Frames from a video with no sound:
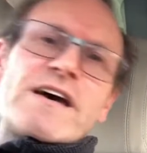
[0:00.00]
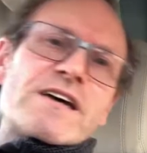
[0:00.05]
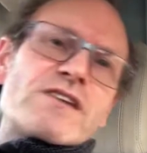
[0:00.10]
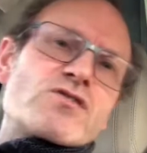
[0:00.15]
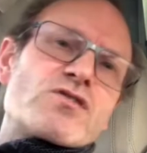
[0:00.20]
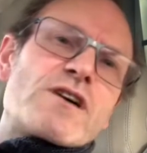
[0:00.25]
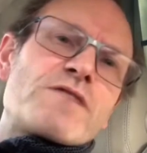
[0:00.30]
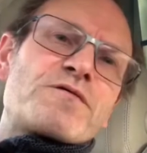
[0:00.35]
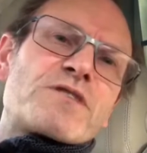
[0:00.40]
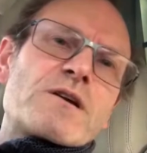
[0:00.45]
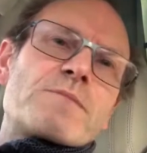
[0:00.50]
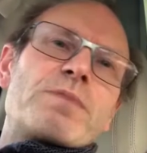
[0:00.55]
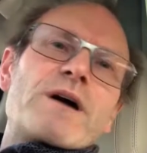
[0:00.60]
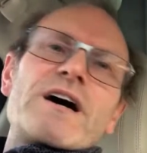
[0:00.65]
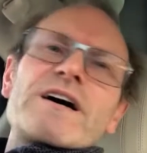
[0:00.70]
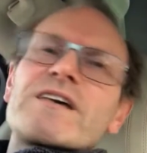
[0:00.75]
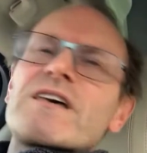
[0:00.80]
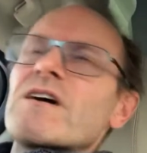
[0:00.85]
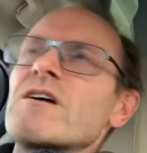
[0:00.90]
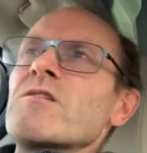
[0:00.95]
drifted
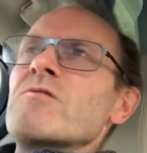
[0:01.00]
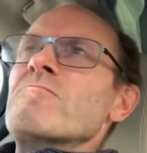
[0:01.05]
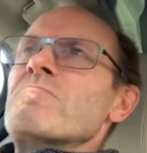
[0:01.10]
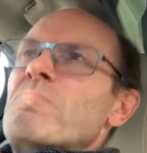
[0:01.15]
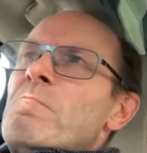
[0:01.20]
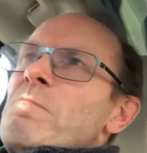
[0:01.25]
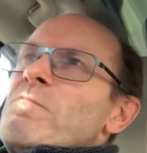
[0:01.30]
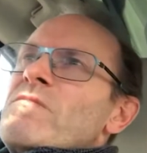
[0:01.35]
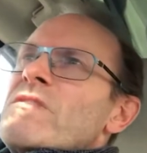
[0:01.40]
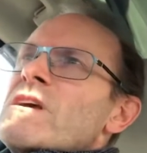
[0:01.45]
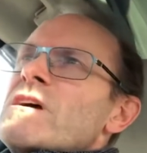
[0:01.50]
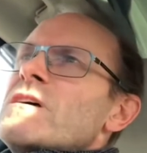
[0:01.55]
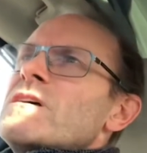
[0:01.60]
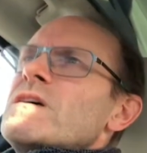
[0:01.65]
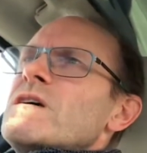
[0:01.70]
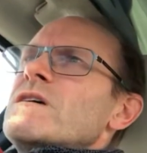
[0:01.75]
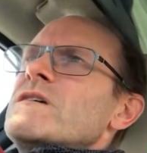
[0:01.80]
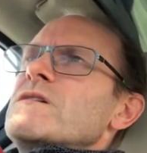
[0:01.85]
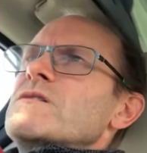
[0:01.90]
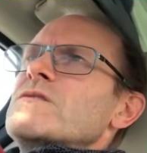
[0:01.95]
back in,
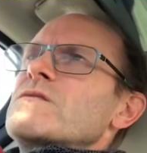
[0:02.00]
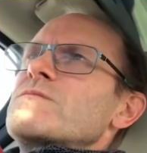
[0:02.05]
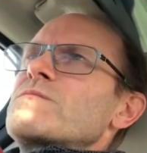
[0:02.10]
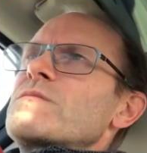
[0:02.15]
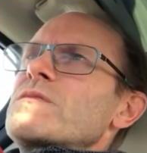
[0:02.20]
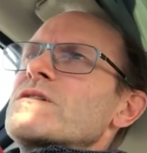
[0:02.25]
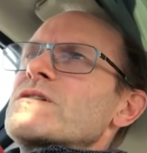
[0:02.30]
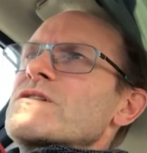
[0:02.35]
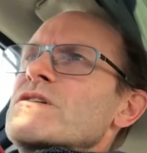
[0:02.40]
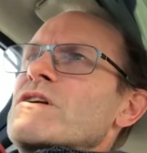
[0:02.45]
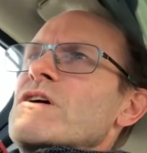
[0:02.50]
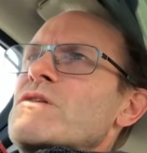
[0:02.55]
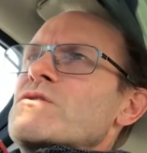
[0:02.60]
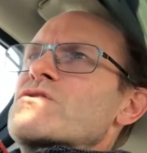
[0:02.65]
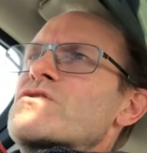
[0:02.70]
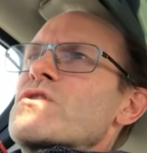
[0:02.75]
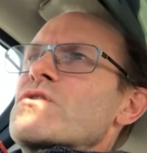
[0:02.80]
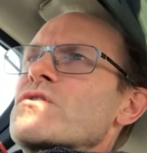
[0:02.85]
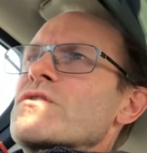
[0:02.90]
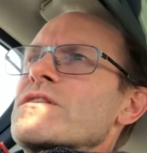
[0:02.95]
you know,
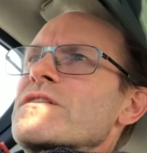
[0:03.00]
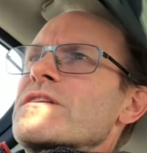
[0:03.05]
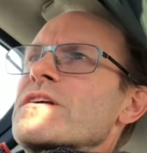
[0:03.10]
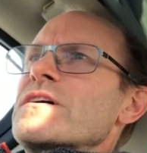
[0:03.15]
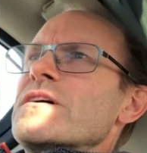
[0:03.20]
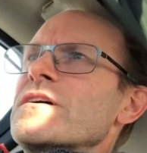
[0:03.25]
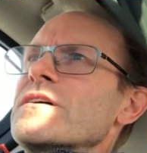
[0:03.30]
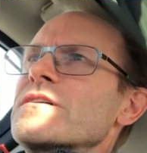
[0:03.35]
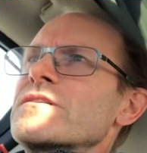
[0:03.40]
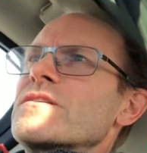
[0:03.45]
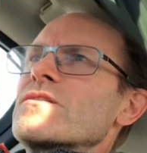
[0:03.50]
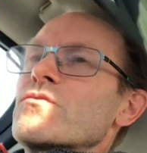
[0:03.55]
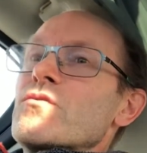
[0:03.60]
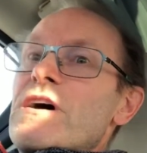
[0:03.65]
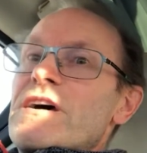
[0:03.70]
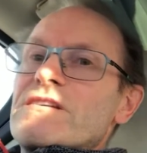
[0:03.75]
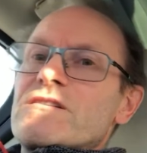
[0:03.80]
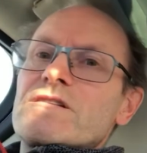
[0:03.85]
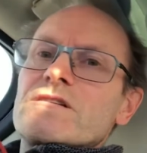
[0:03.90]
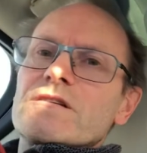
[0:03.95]
during the
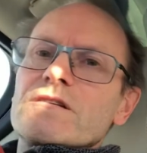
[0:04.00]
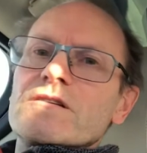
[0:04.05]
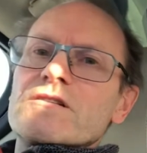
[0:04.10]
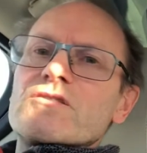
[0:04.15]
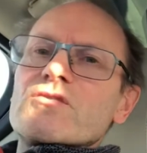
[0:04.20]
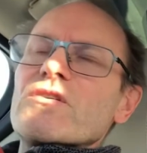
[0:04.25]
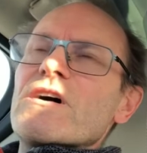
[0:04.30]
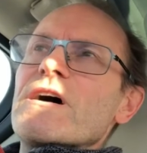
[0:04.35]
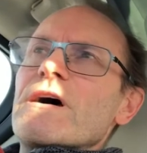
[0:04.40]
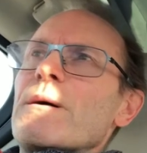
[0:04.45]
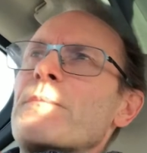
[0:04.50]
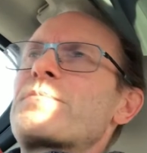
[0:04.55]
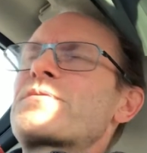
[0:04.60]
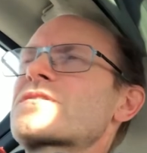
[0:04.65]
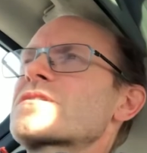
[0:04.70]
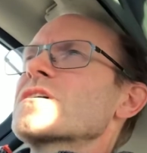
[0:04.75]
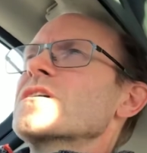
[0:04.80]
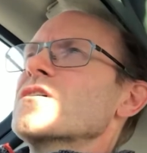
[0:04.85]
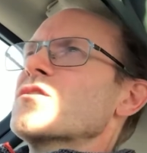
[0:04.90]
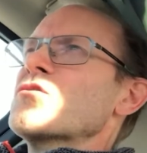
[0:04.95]
rest of the trip,
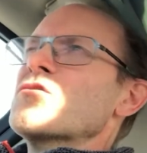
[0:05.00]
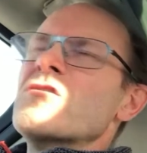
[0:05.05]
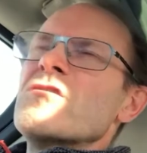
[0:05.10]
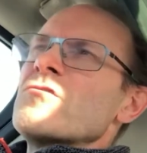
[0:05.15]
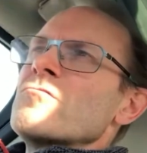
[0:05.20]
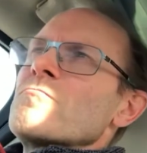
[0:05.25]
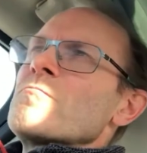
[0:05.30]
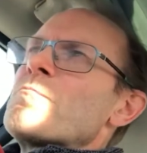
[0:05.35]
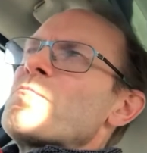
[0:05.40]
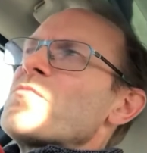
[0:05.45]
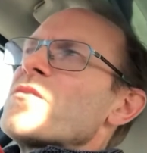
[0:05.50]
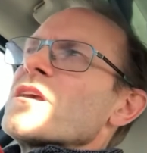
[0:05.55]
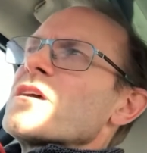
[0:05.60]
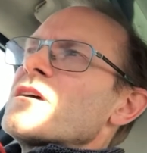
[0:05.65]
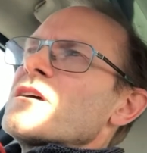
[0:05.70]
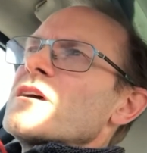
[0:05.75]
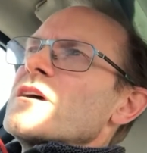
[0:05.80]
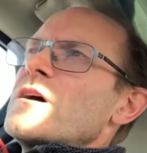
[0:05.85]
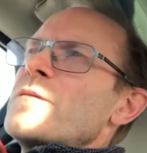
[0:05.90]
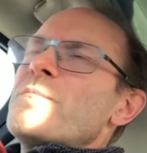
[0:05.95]
so
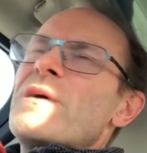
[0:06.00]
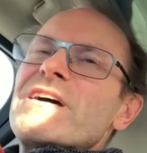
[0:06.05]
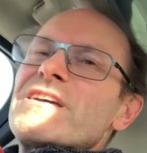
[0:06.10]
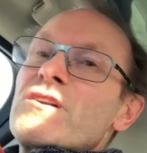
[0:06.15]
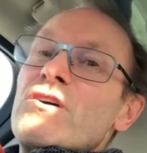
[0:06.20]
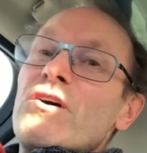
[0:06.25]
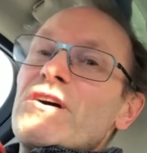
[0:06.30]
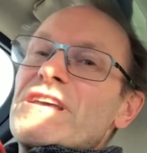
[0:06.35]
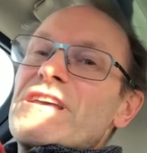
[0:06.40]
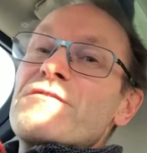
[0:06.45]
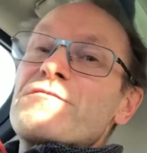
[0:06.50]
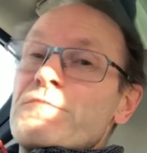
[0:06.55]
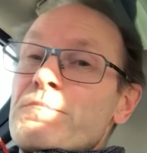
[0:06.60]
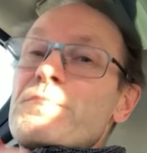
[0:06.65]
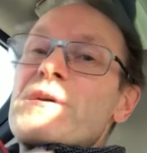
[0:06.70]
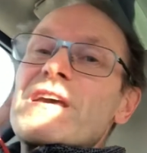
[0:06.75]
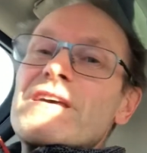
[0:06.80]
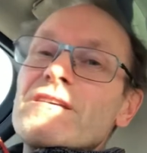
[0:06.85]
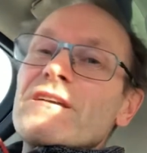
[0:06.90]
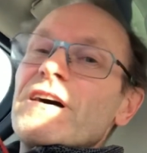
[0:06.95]
it might not even
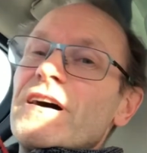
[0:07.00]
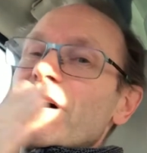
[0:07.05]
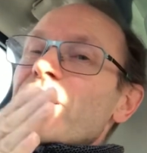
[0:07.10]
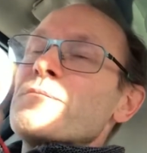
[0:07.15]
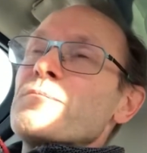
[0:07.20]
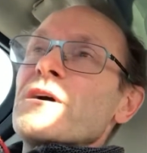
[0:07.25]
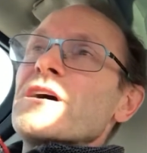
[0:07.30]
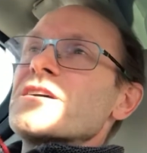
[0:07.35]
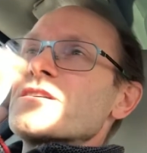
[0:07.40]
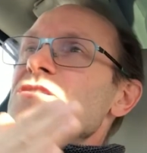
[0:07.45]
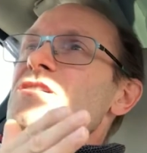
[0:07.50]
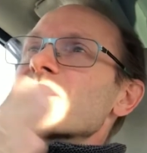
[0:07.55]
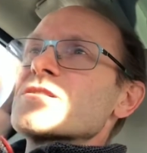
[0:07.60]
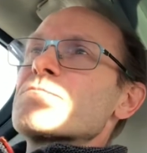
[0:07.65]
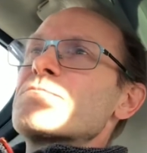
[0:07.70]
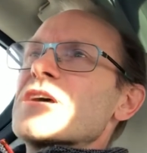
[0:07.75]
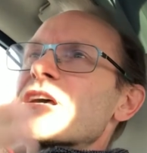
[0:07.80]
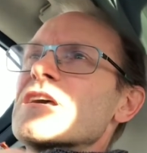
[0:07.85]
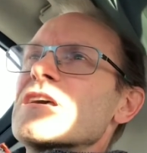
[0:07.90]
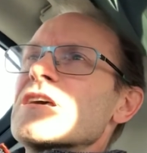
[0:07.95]
be that. It might just
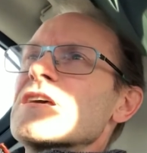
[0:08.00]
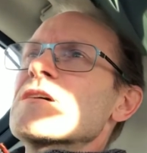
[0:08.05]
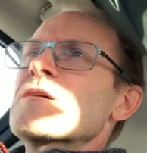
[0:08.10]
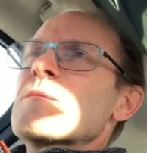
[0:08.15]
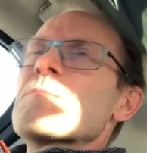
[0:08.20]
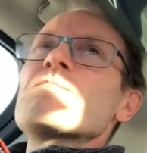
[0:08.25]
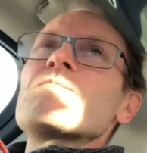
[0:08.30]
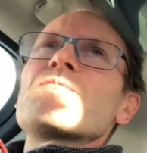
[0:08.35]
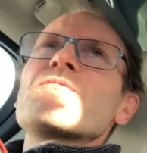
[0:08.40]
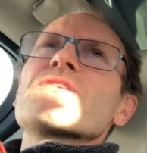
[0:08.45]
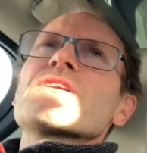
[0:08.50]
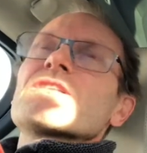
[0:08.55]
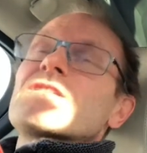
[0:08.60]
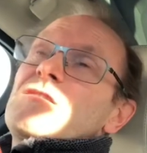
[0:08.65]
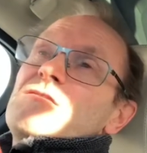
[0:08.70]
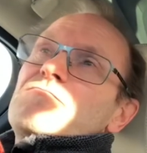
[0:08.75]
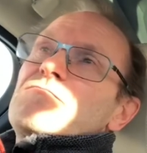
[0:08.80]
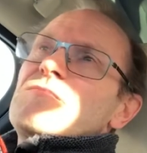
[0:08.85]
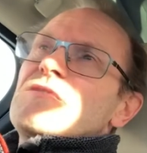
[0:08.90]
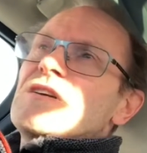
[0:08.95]
be,
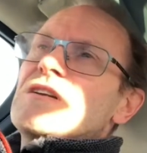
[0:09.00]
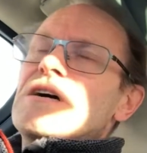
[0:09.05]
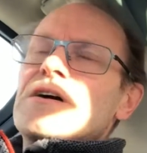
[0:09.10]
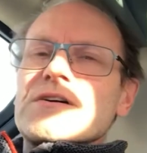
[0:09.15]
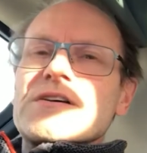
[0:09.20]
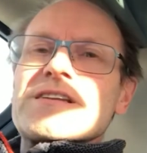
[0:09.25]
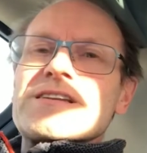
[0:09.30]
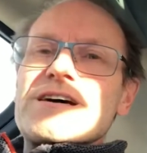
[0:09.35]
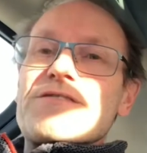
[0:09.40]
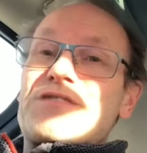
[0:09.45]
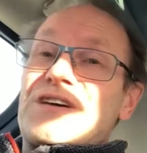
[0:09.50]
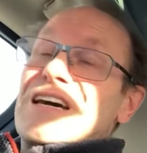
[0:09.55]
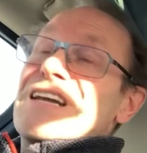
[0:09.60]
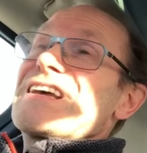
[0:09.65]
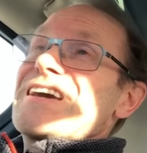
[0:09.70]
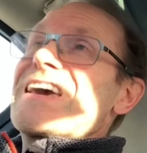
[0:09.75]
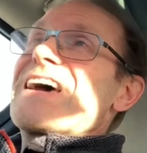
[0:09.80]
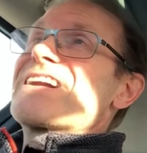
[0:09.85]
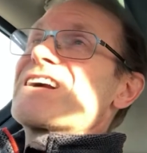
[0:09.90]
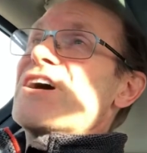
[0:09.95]
you know, you're never going to
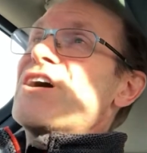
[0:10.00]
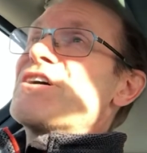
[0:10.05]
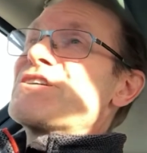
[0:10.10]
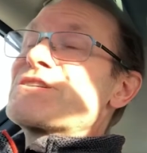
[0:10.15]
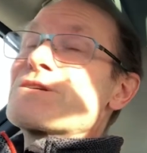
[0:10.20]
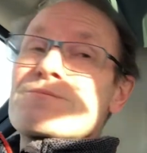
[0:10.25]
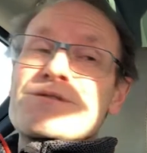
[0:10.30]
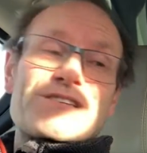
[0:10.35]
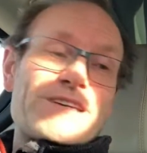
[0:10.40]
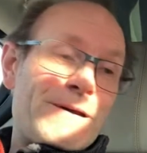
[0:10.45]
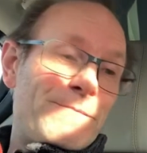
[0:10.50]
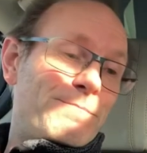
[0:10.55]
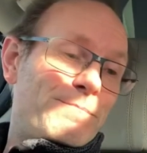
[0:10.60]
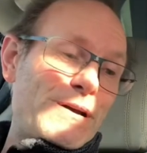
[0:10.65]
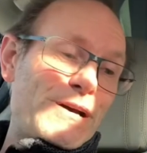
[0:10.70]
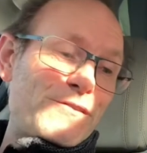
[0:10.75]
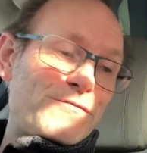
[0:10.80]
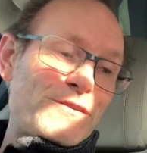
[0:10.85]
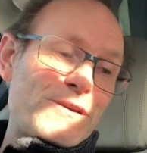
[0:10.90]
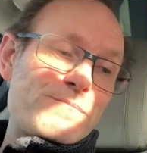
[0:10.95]
get it 100%
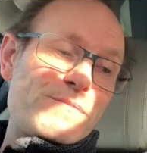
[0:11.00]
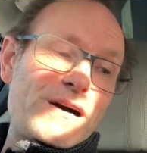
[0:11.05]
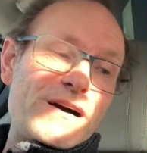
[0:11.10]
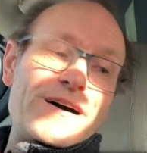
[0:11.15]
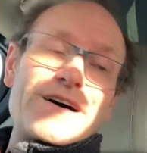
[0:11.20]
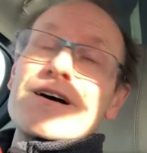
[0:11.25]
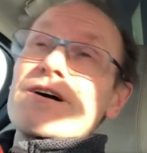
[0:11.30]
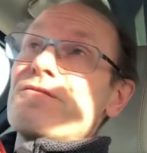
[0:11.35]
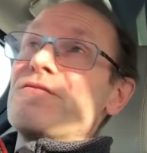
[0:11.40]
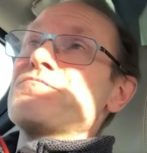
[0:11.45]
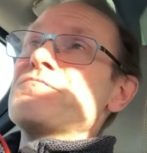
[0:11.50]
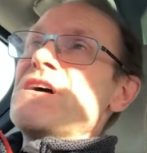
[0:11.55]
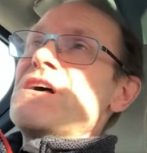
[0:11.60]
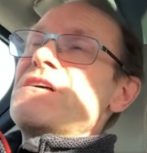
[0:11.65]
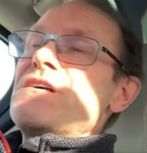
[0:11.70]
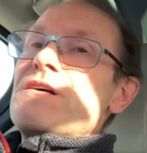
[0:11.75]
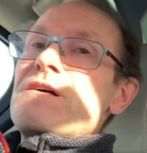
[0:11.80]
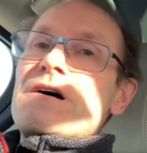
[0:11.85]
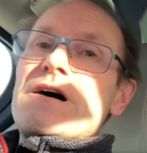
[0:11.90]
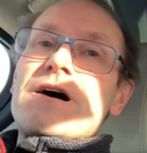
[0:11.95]
perfect, but
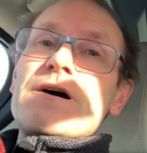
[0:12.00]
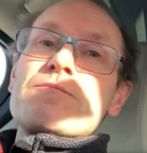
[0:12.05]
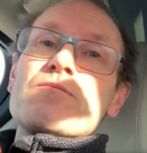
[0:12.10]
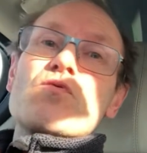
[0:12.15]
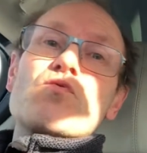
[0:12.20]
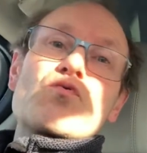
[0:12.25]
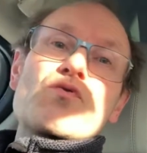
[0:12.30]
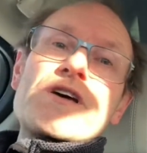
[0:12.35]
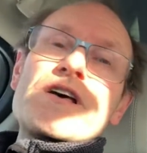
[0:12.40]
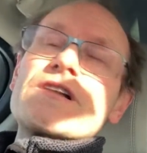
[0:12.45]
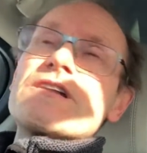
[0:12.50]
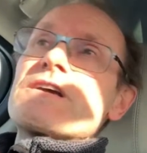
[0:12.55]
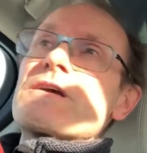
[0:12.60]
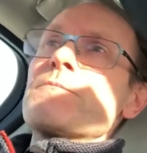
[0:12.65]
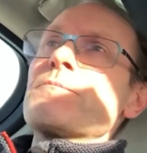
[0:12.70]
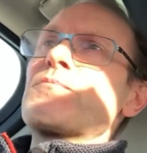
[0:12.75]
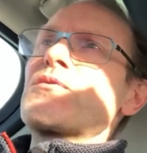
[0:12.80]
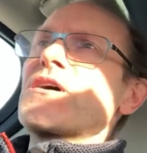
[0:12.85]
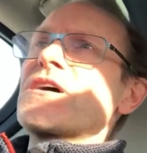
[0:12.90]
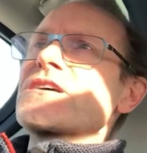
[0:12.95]
I'm really
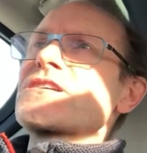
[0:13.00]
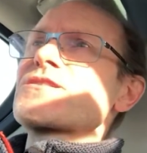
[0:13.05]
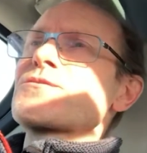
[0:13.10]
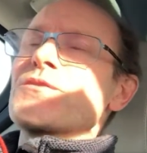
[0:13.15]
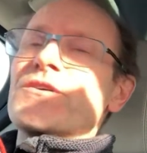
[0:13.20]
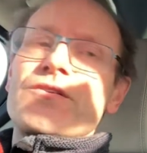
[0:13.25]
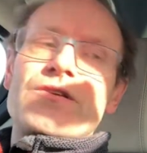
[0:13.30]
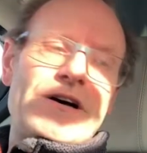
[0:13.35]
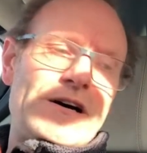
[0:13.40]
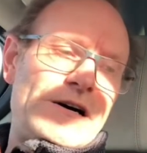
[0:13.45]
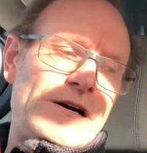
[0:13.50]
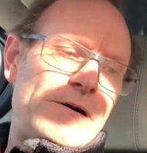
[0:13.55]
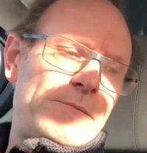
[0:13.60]
impressed with that.